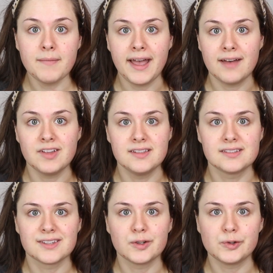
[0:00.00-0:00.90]
I have it in
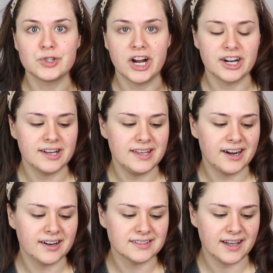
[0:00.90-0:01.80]
this little jar
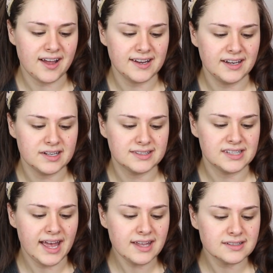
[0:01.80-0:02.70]
here because I got it in a
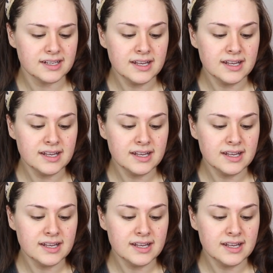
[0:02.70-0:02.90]
set.